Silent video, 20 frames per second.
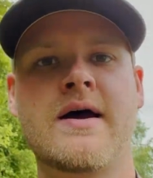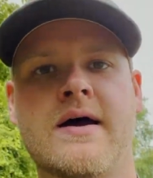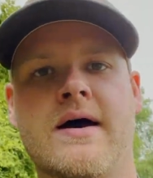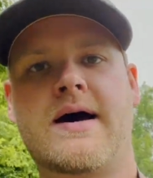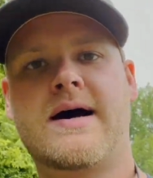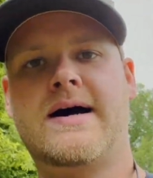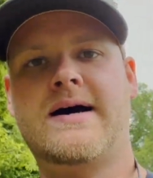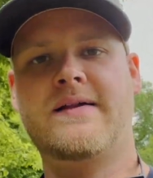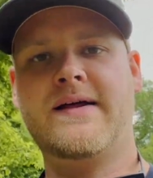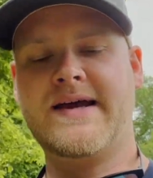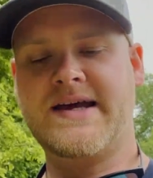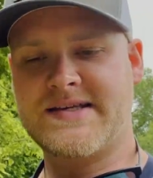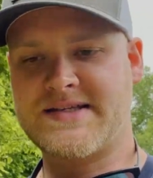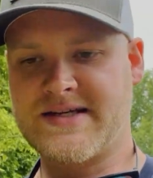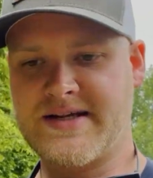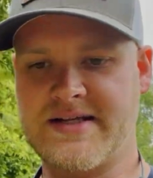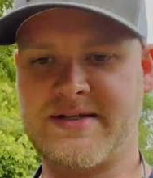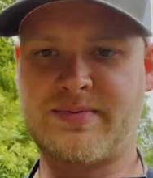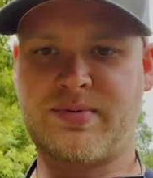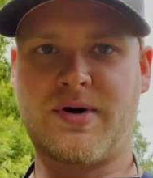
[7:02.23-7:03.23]
Uh, like I
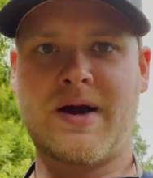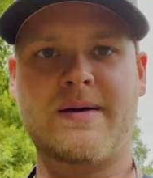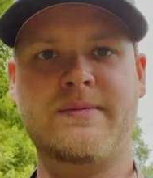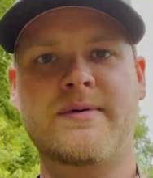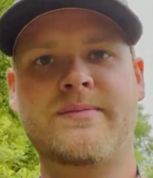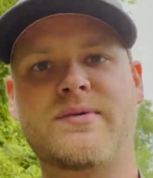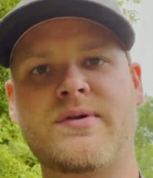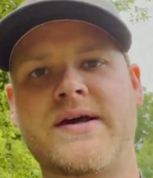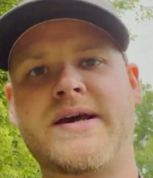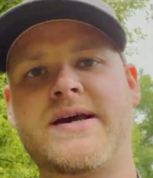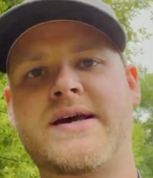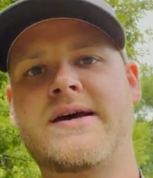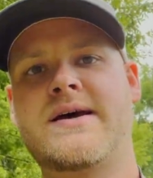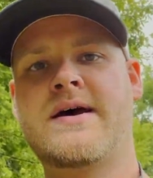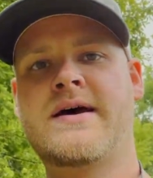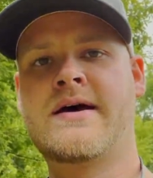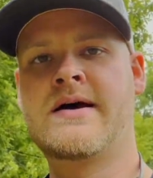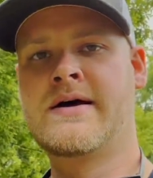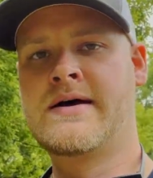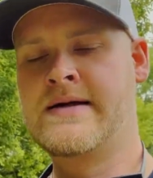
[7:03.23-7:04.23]
said, it's probably
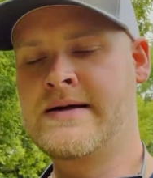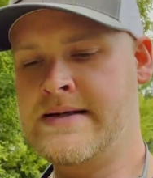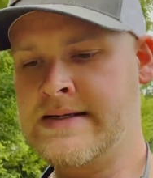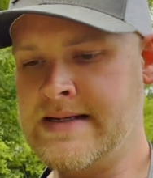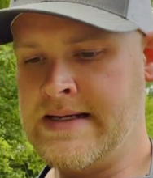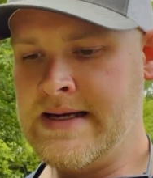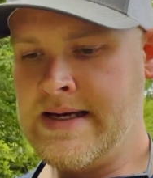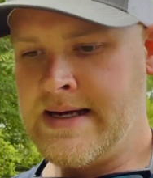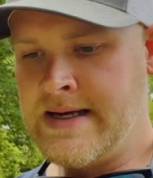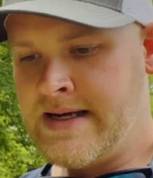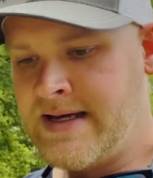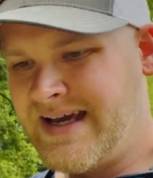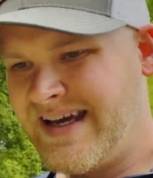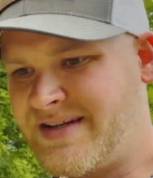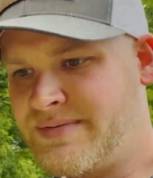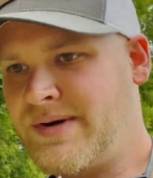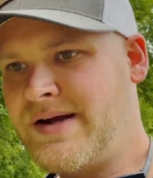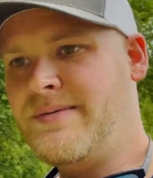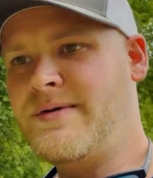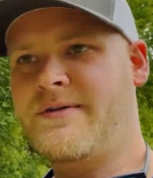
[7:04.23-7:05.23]
it's
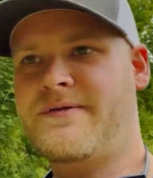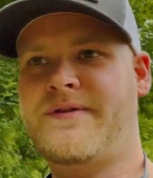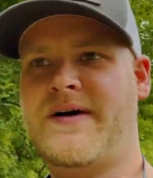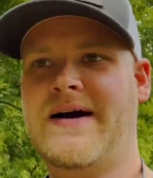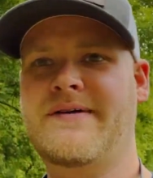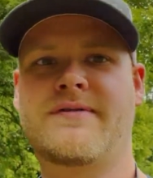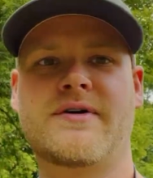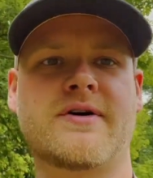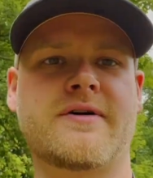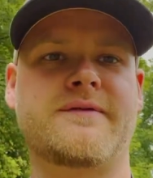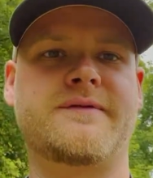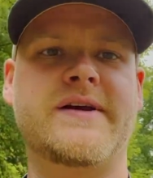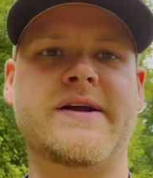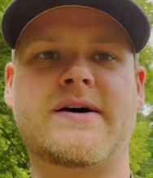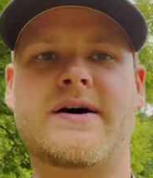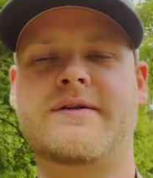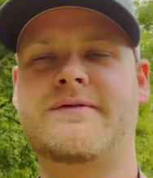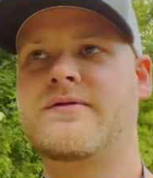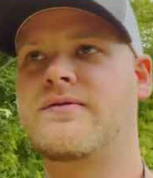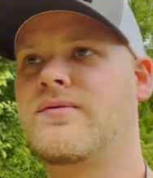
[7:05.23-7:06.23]
probably about five hundred feet
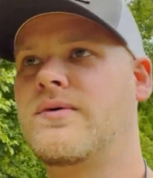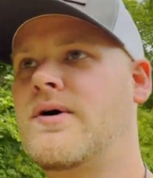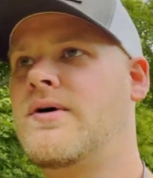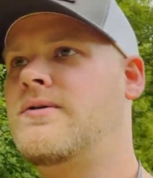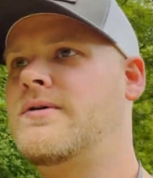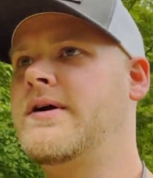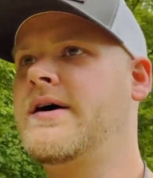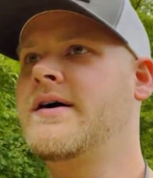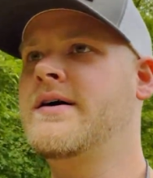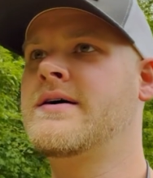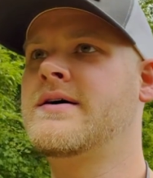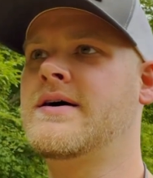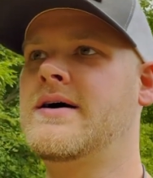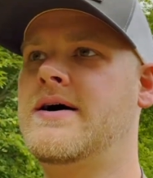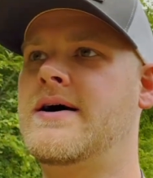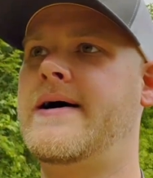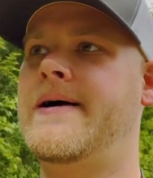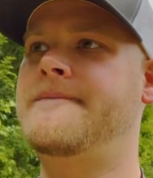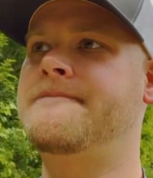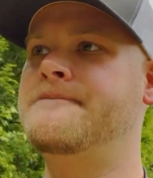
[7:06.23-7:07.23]
off the road.
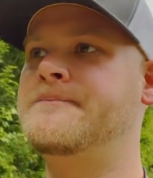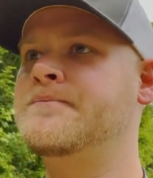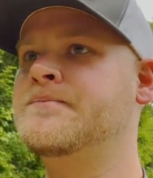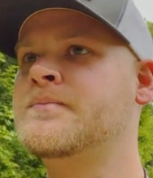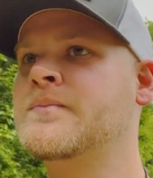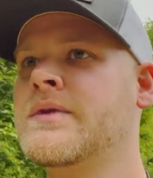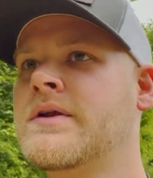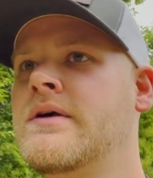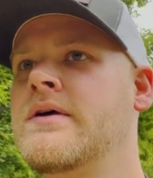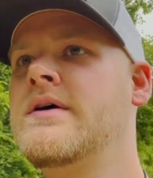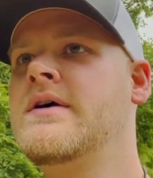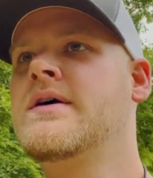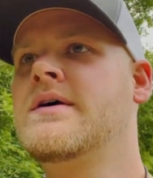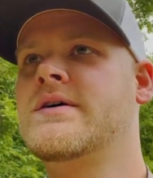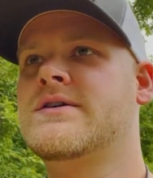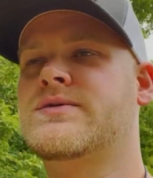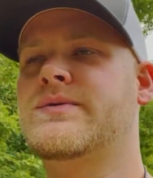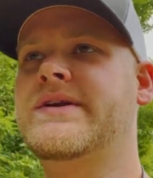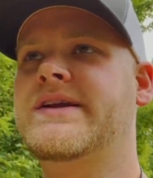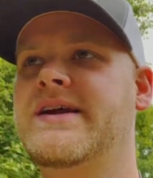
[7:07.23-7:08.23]
Um,
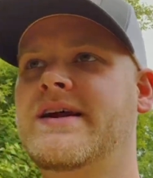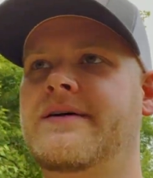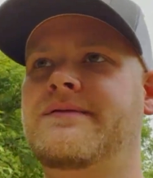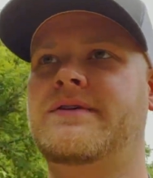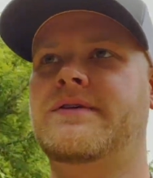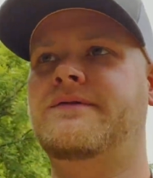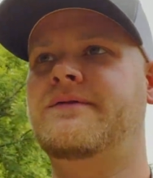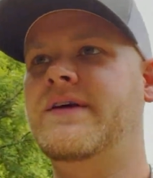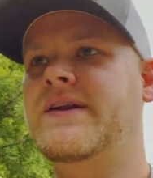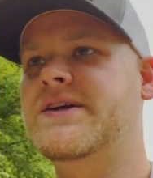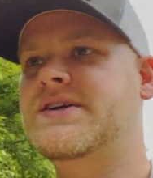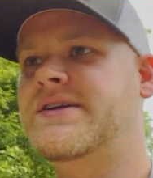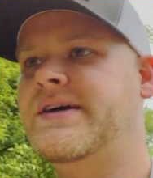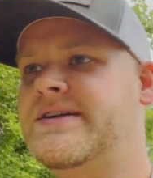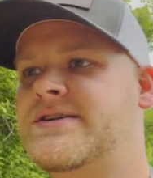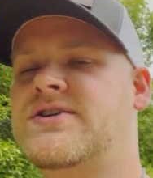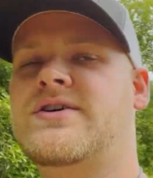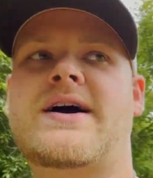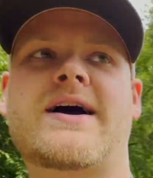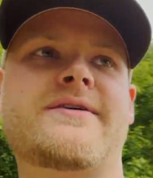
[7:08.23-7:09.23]
So we did have to finish that
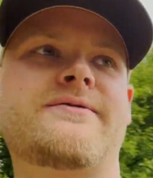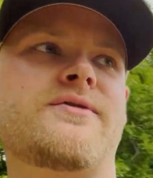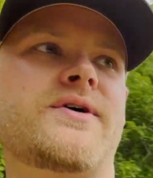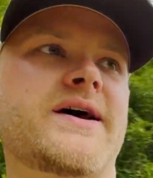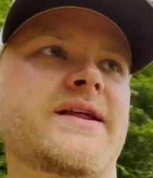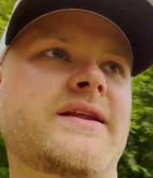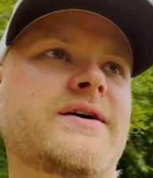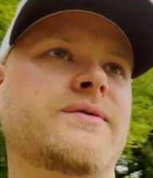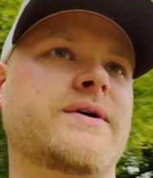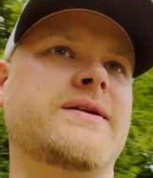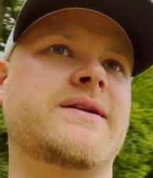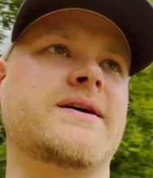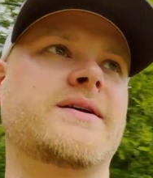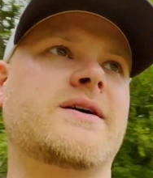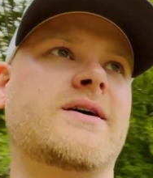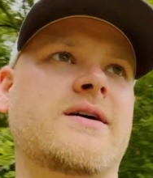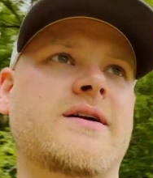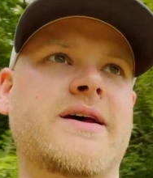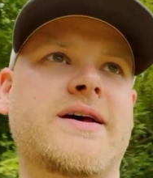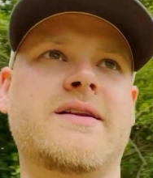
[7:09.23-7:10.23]
driveway, and then we did
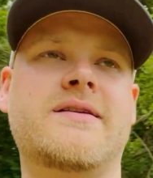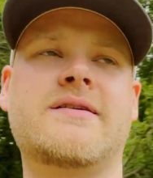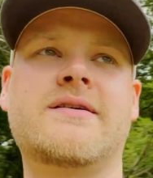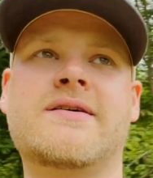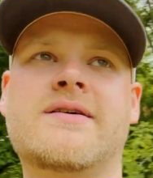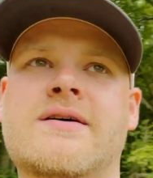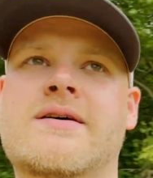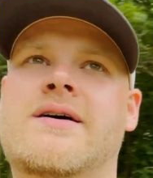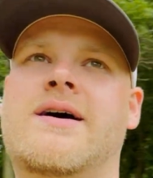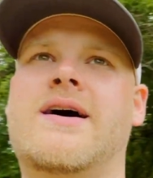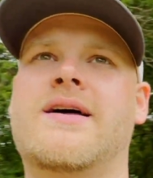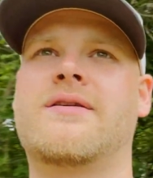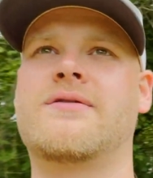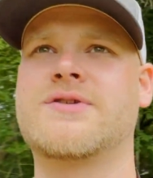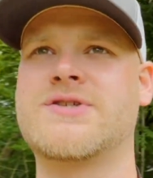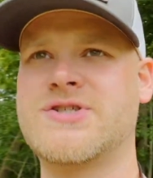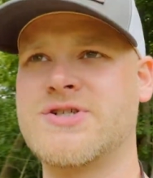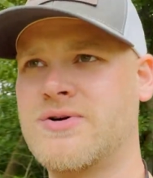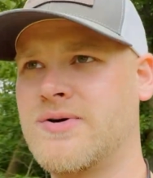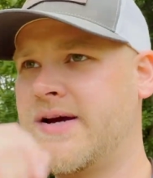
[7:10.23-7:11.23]
cut in uh, those
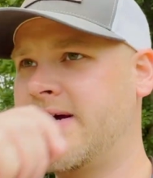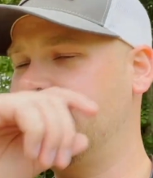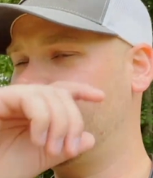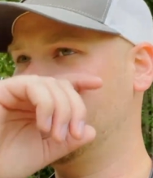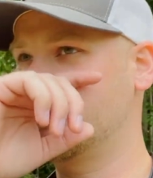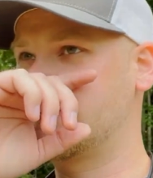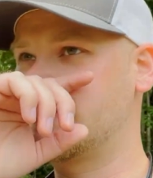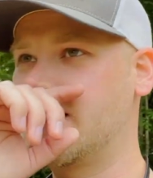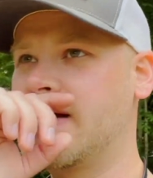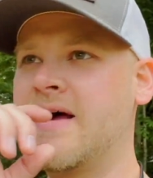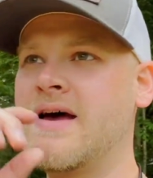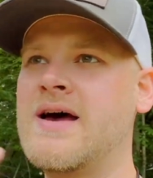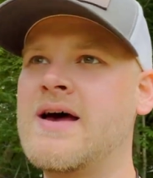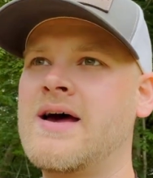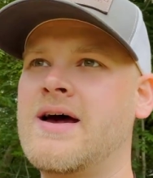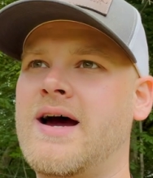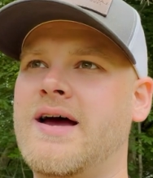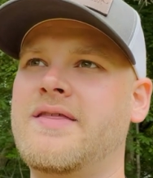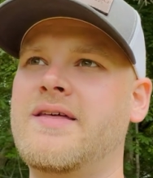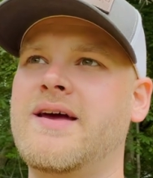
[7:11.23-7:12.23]
trails.
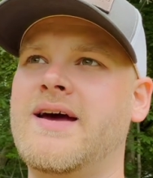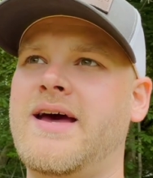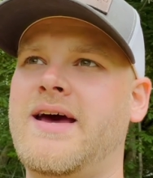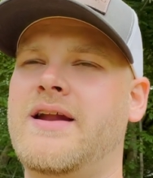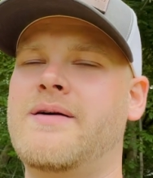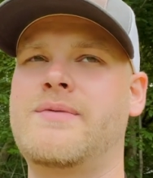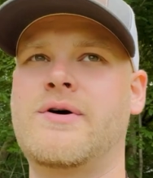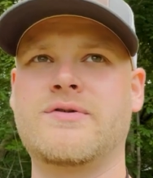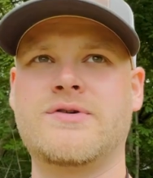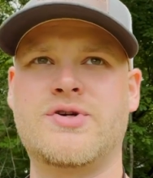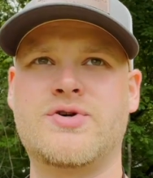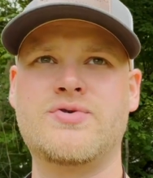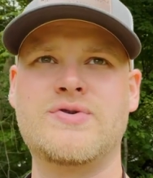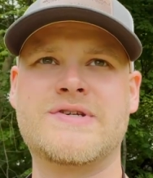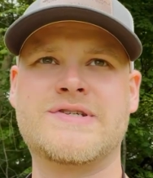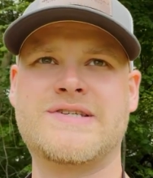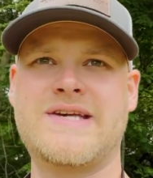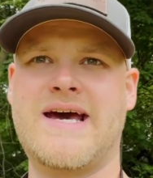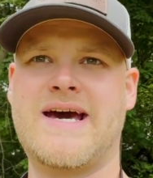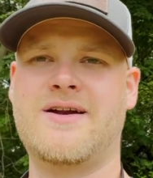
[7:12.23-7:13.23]
I think I had about two
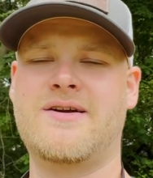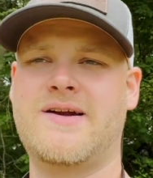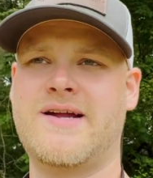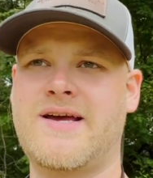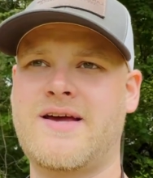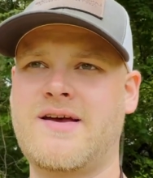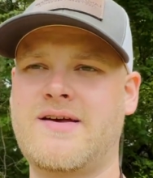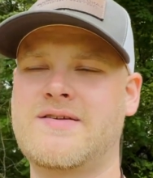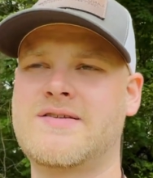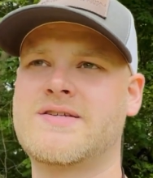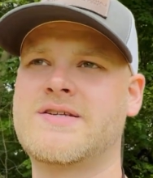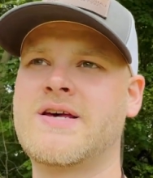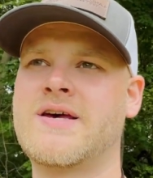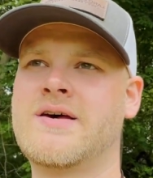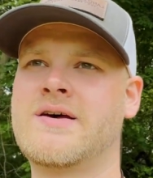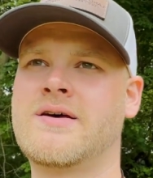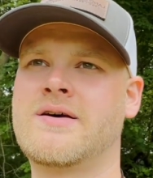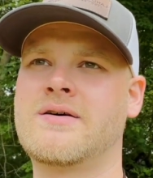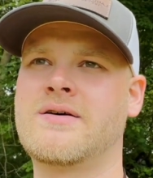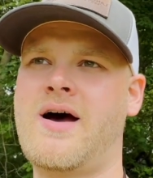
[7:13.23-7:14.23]
Saturdays
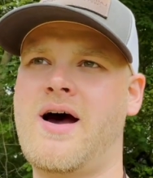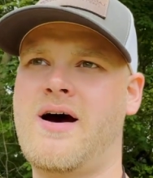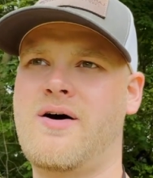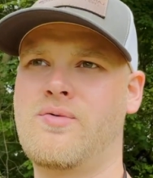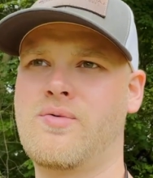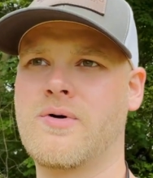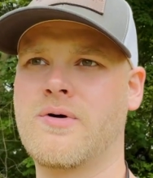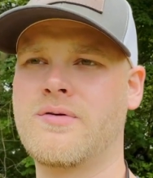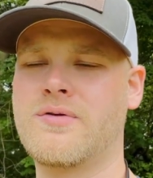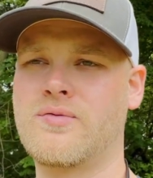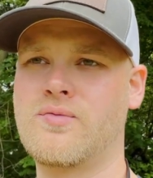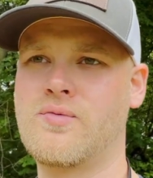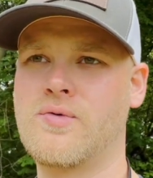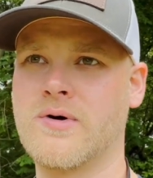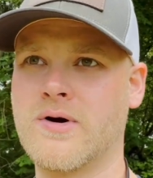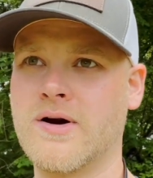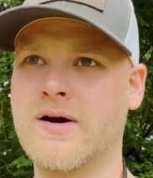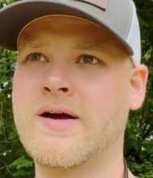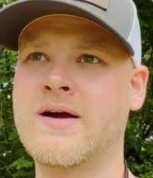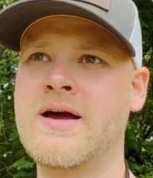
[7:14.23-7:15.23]
uh, worth of
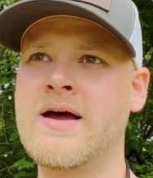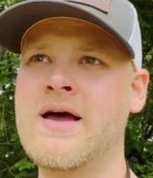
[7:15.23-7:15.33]
work.